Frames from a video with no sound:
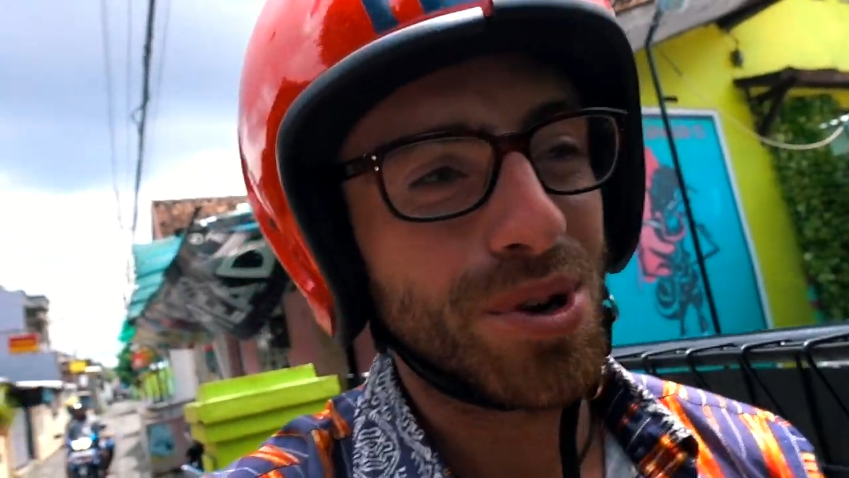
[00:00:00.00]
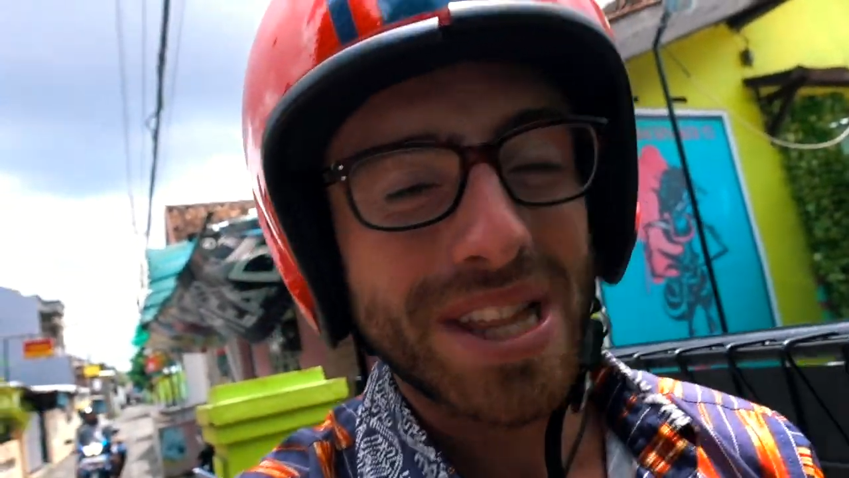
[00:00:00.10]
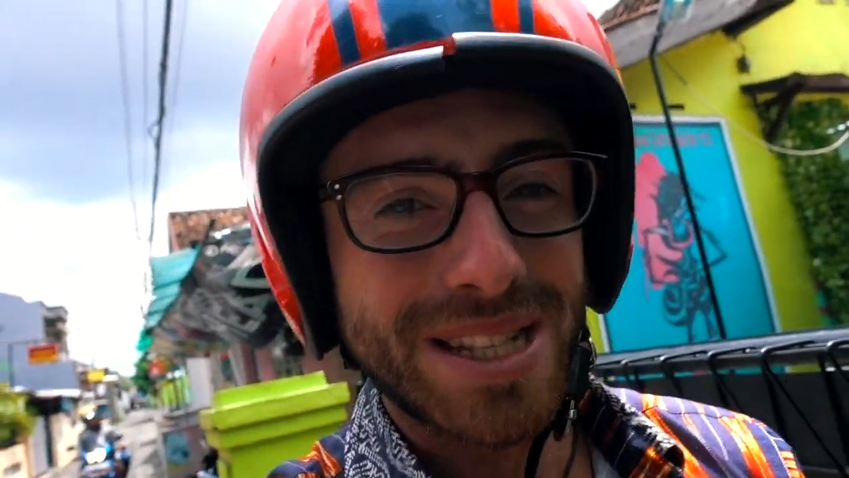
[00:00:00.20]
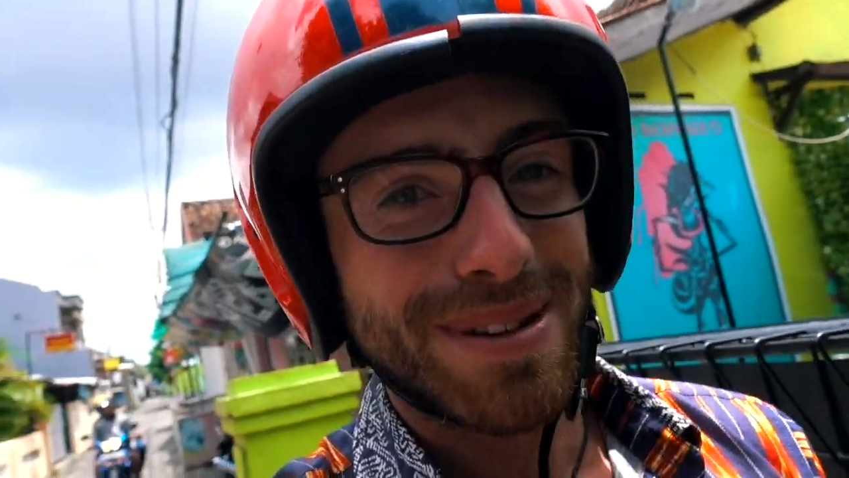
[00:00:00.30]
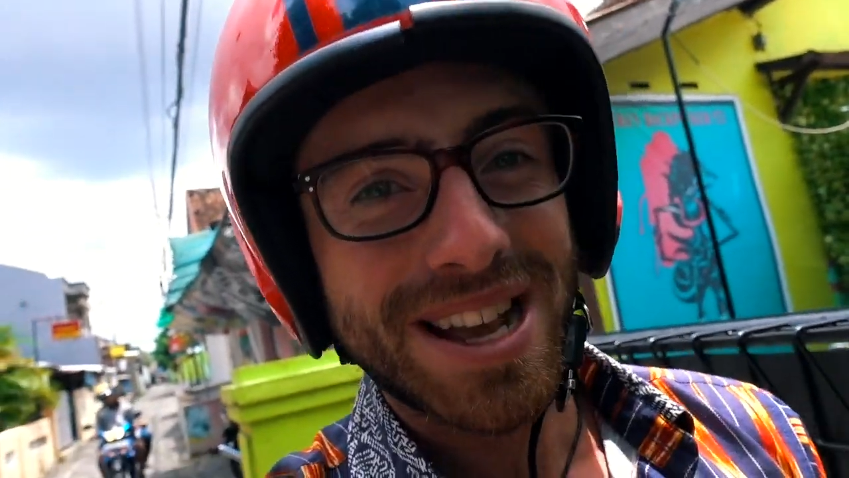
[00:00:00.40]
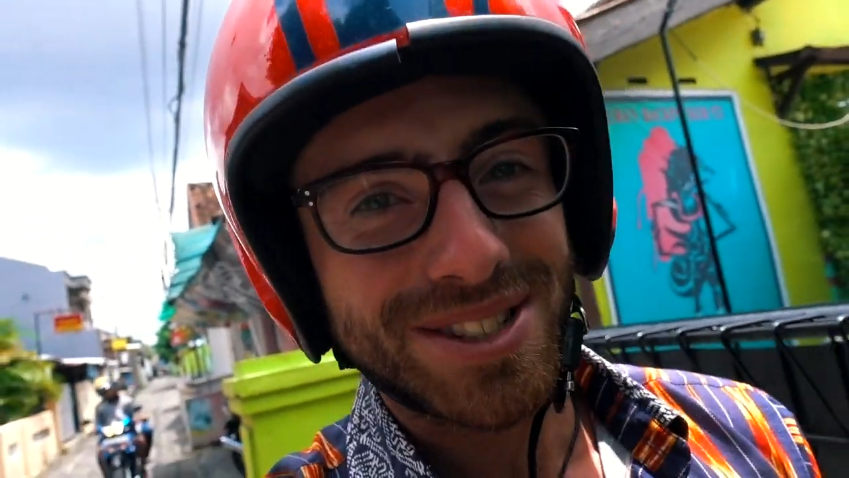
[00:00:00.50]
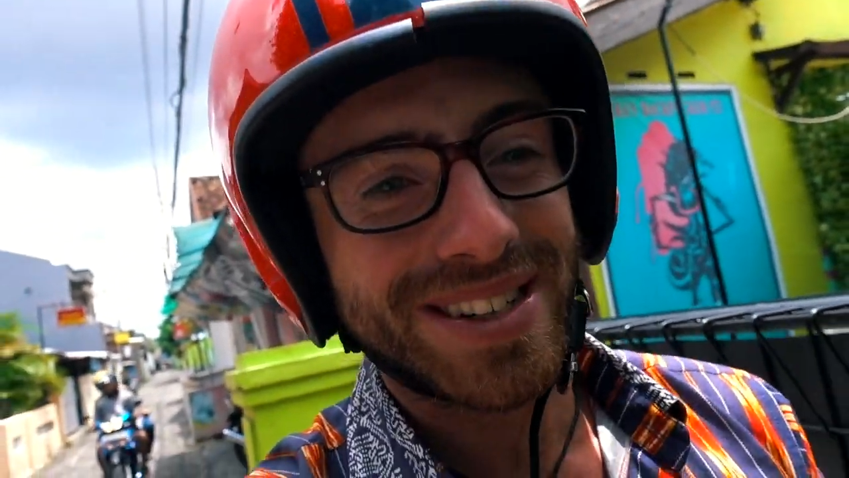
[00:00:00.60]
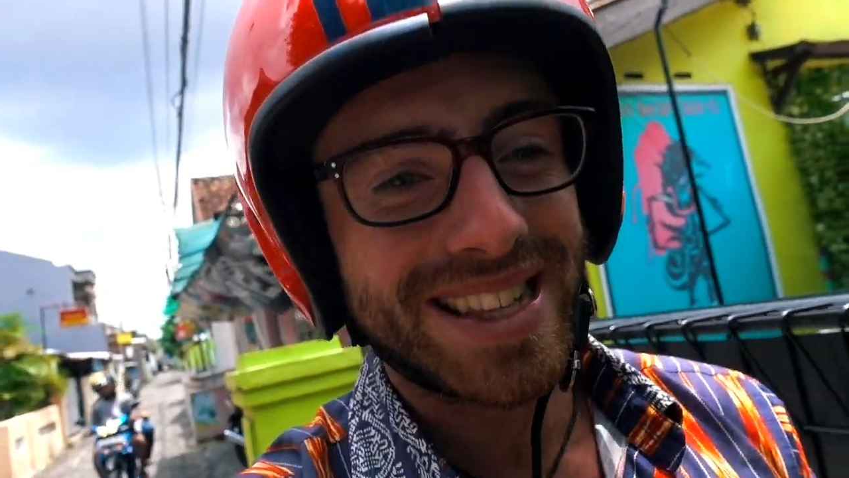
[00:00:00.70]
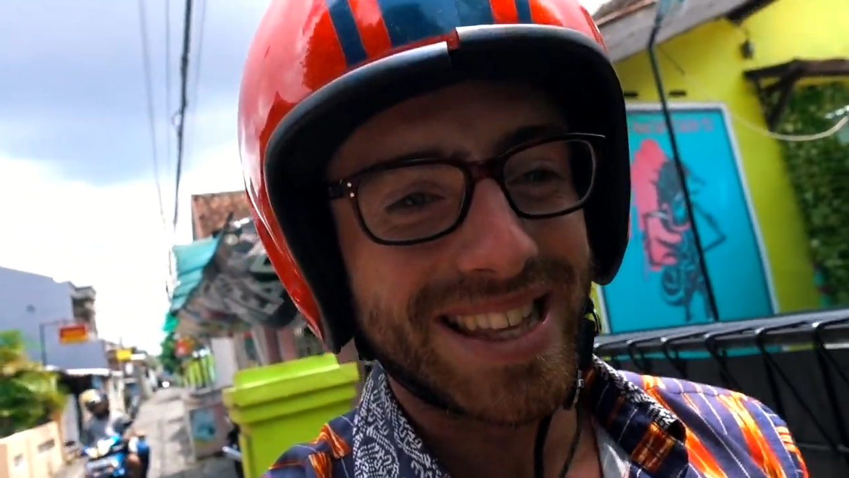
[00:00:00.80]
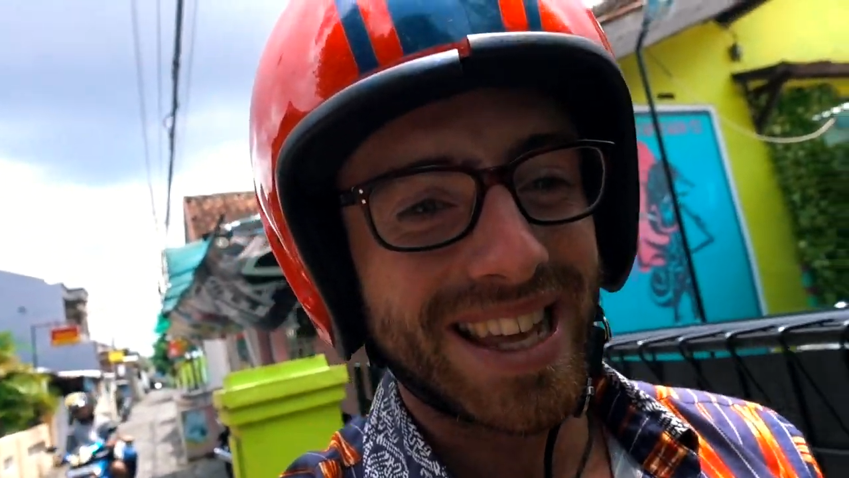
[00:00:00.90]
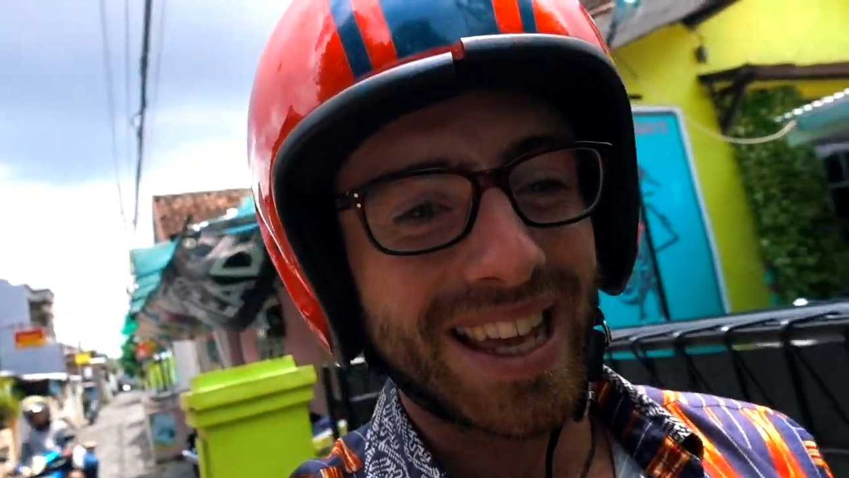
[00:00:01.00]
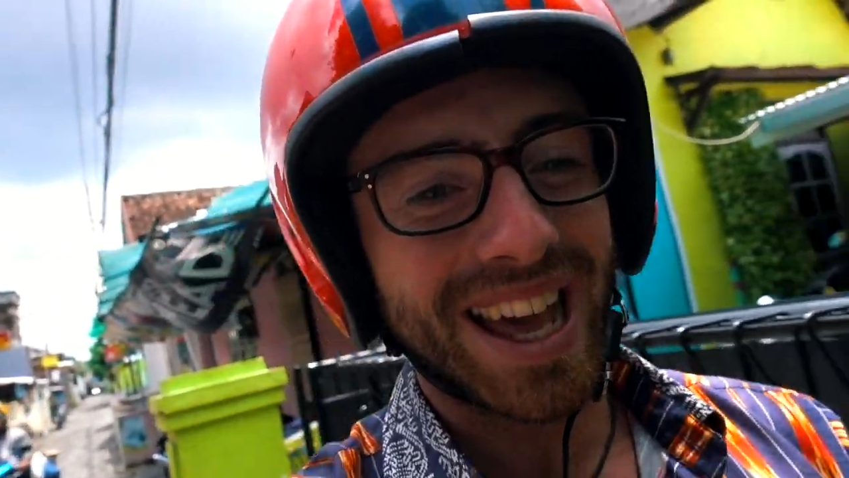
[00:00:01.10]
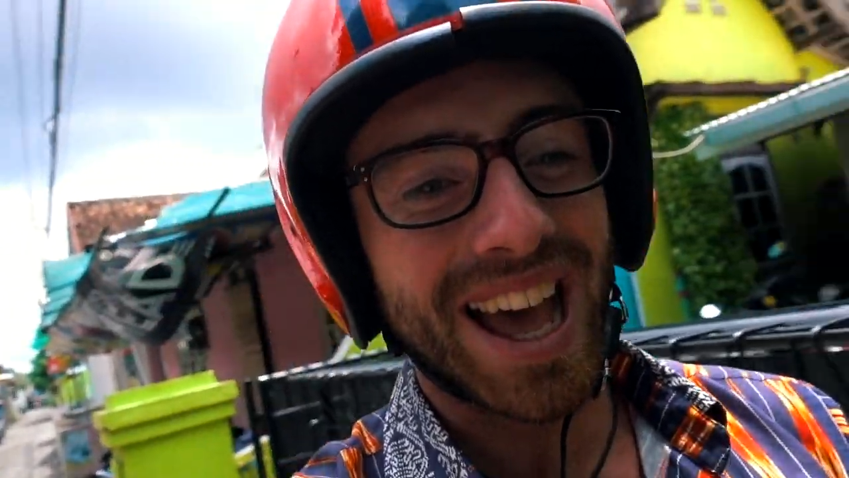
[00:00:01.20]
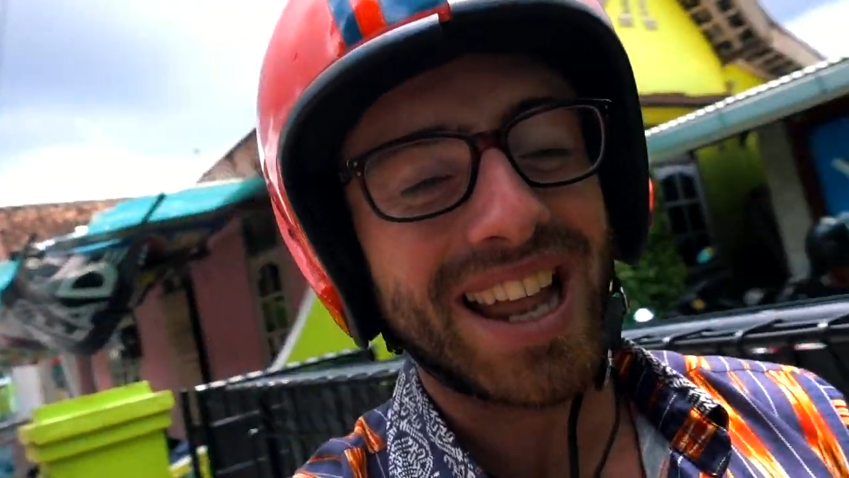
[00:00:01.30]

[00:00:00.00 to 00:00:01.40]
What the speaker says: book this place or anything,